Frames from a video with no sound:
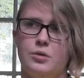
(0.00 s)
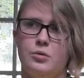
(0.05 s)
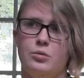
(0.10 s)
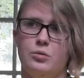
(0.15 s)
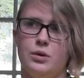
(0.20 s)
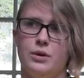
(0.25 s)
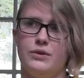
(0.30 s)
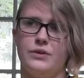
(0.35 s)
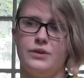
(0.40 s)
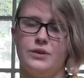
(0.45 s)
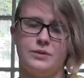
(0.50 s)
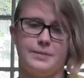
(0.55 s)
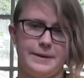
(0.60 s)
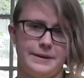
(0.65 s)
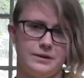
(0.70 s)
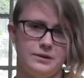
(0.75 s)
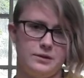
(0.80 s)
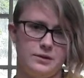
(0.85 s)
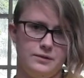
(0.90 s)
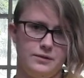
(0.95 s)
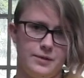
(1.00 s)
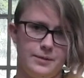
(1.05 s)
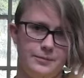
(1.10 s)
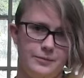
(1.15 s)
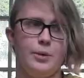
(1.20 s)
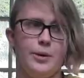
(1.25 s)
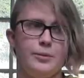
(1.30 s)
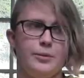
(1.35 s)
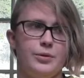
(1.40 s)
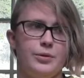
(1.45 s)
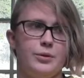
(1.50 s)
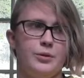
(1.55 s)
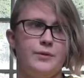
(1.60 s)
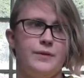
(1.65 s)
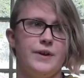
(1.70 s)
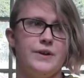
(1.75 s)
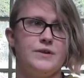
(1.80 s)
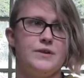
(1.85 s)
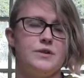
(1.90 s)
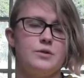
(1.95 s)
what's expected of them, but I went through
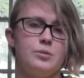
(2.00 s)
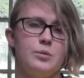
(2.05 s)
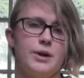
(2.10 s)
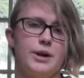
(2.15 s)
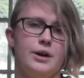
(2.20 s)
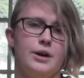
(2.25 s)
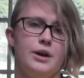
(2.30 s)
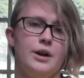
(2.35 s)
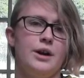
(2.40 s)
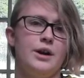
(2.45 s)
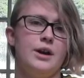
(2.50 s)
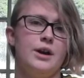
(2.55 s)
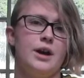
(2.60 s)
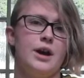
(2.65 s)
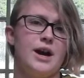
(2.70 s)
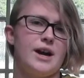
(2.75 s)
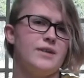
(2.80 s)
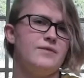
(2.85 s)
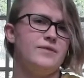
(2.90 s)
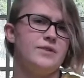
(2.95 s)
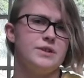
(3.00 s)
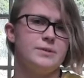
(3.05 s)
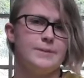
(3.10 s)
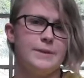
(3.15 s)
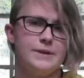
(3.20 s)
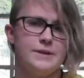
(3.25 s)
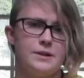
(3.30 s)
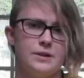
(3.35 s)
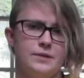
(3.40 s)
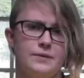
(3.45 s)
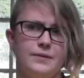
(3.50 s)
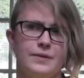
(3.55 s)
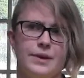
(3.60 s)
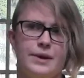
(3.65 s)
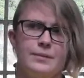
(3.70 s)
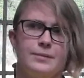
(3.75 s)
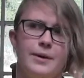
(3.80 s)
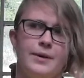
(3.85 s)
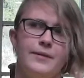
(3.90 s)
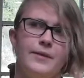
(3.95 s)
phases where I convinced myself
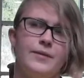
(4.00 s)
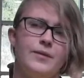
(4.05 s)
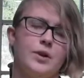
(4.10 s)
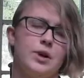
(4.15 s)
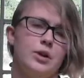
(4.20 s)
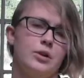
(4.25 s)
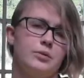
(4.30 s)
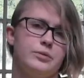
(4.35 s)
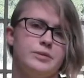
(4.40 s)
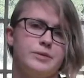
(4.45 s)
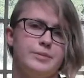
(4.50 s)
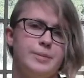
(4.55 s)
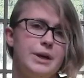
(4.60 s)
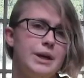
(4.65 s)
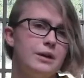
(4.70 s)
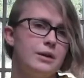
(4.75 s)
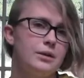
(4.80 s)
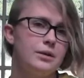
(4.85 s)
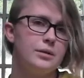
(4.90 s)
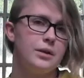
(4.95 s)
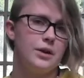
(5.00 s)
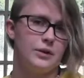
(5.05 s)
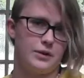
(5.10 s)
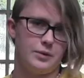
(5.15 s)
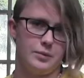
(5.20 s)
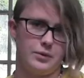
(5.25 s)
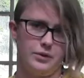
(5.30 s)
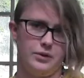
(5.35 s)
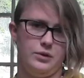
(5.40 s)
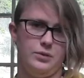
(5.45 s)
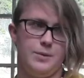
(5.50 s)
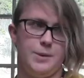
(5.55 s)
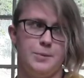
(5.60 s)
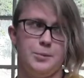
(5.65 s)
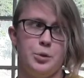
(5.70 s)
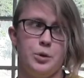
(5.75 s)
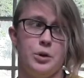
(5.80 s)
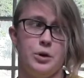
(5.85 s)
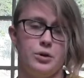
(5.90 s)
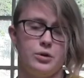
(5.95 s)
that my favorite color was pink because I wanted to be
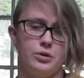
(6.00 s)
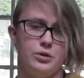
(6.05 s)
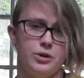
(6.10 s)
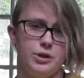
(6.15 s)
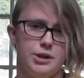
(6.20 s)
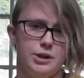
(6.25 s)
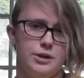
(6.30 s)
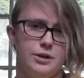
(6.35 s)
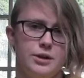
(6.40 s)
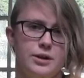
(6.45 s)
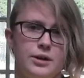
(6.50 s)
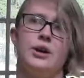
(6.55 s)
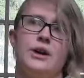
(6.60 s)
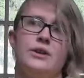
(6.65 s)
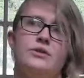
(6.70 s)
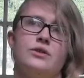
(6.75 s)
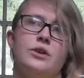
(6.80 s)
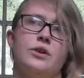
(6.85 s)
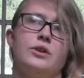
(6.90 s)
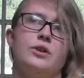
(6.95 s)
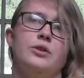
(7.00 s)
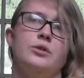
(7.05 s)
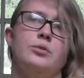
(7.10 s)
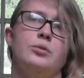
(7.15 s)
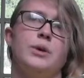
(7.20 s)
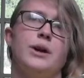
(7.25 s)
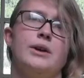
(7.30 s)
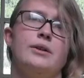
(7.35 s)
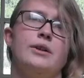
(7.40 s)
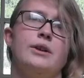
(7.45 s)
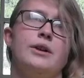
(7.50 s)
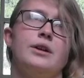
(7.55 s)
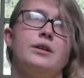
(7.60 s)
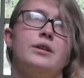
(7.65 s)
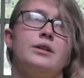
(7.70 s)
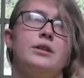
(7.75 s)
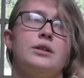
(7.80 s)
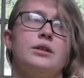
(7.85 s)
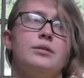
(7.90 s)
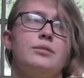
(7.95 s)
more girly. I started wearing
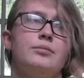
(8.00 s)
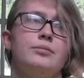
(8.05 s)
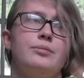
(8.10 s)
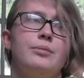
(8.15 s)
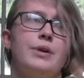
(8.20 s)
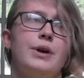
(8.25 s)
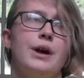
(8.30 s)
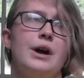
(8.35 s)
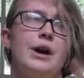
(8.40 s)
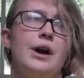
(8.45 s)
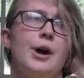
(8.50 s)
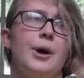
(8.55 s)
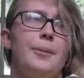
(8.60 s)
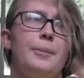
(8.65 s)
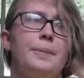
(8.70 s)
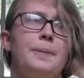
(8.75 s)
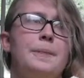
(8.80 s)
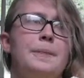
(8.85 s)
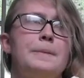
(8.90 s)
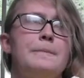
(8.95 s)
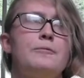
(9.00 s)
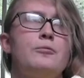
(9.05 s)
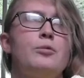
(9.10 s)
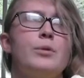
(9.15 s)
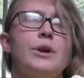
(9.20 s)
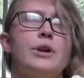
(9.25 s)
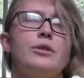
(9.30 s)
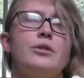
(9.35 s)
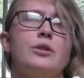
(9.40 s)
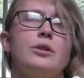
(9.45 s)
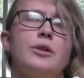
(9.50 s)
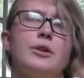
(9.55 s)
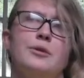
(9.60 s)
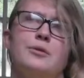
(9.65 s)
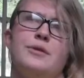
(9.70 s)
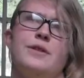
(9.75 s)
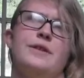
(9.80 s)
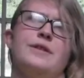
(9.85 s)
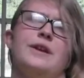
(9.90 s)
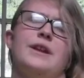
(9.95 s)
uh, weird
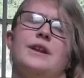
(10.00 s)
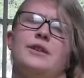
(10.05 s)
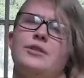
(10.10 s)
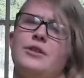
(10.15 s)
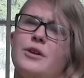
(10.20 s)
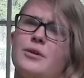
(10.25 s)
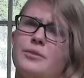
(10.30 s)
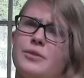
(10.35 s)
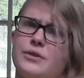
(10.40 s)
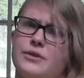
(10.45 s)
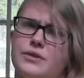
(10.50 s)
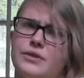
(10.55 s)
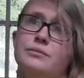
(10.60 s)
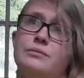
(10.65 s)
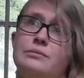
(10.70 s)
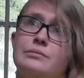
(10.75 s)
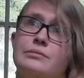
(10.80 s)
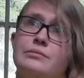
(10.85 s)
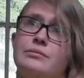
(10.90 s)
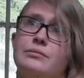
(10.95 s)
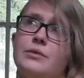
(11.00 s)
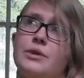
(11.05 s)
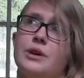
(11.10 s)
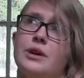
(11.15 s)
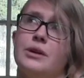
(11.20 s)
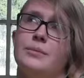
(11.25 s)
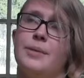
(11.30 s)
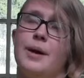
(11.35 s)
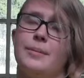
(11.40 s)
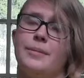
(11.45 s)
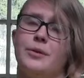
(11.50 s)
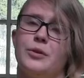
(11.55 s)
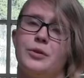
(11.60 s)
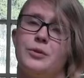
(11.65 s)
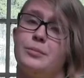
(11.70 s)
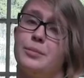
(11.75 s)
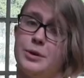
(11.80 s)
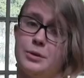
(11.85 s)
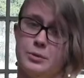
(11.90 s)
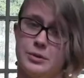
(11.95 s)
clothing that I thought was uh, popular,
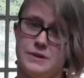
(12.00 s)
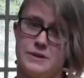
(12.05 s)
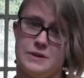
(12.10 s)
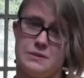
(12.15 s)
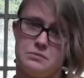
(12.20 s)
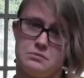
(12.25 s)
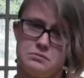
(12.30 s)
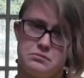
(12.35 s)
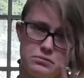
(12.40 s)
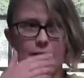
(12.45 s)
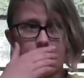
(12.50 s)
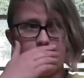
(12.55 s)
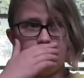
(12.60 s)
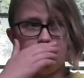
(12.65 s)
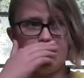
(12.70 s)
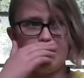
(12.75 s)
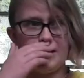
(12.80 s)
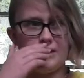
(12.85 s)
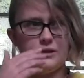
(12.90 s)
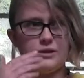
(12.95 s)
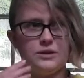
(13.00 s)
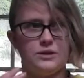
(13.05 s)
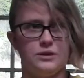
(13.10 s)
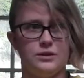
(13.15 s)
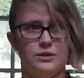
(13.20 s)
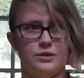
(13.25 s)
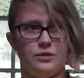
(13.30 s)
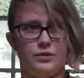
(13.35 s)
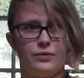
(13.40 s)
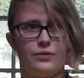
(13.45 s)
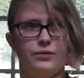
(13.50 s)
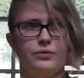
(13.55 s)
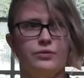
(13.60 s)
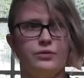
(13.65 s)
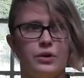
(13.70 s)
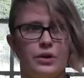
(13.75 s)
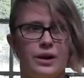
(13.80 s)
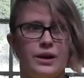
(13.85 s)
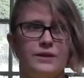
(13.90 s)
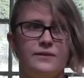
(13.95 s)
but it wasn't. I did that to
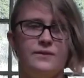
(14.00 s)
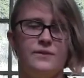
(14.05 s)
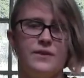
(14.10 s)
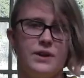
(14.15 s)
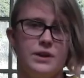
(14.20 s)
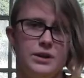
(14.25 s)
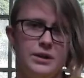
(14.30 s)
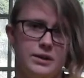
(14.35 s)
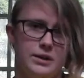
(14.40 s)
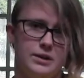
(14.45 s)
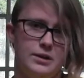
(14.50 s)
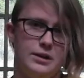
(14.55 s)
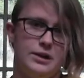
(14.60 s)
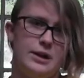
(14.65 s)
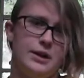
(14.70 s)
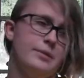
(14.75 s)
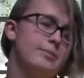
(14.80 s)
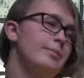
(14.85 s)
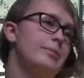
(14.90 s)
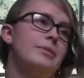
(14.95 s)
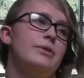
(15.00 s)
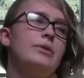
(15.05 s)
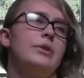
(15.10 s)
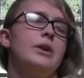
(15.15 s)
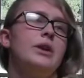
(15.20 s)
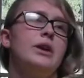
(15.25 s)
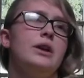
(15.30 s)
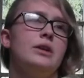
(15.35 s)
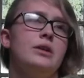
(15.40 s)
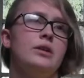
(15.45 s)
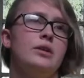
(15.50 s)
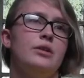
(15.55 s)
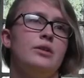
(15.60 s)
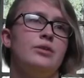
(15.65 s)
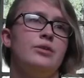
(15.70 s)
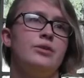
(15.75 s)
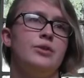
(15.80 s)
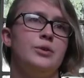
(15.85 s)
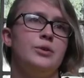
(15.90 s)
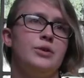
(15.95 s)
try and fit in, and
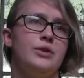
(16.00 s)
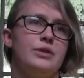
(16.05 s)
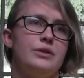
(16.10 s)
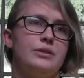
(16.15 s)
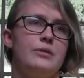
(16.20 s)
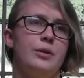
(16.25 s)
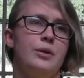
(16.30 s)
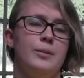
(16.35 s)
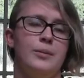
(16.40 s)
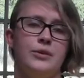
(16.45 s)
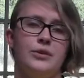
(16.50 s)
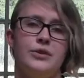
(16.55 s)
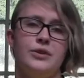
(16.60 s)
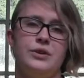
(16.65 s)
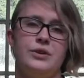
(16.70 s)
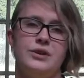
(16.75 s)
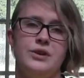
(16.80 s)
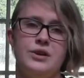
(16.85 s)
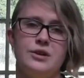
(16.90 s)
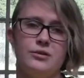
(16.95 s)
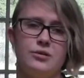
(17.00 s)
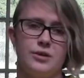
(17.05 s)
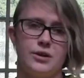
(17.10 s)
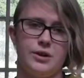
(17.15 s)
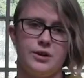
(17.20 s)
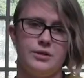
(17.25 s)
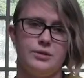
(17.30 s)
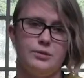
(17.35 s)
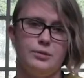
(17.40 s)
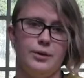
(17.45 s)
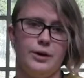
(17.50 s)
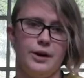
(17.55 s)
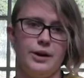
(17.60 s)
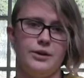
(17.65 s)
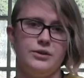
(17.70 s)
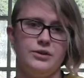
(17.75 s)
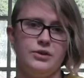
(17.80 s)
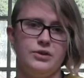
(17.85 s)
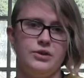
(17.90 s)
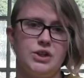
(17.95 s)
I do this almost yearly where I
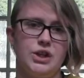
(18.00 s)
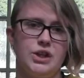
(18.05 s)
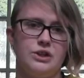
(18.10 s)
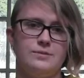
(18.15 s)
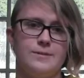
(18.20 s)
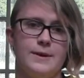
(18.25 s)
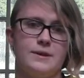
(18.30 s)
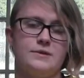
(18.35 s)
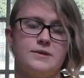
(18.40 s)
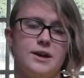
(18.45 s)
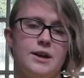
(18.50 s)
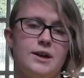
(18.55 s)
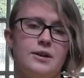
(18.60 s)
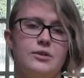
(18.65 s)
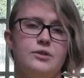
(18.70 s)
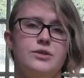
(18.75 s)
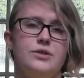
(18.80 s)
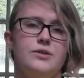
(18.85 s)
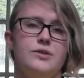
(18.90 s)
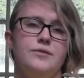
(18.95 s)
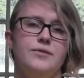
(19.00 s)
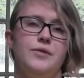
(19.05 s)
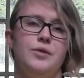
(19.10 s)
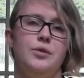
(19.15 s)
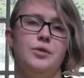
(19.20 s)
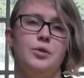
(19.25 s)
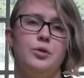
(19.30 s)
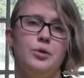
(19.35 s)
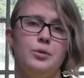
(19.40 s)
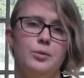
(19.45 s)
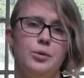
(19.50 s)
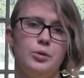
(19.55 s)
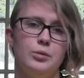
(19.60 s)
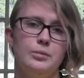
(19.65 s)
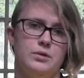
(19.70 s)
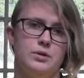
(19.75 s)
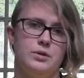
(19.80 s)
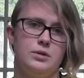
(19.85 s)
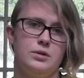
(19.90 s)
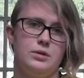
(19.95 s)
just change my style just to feel normal.
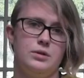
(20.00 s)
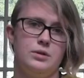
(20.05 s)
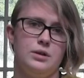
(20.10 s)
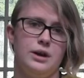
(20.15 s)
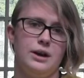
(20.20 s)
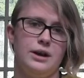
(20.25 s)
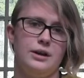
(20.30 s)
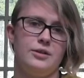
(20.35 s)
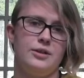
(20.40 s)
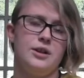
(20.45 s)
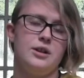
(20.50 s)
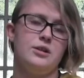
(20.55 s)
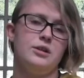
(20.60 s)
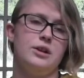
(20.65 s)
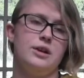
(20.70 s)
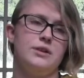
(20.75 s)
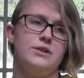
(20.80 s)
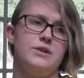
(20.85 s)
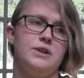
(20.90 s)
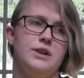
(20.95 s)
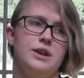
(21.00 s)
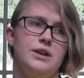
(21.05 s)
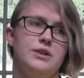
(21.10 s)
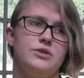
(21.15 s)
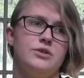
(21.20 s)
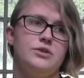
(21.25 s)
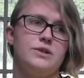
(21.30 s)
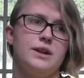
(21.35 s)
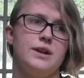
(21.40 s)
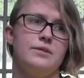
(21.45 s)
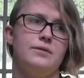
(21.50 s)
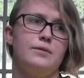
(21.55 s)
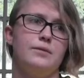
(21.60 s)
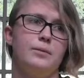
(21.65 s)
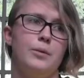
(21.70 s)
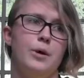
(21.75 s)
And I think a lot of teenagers have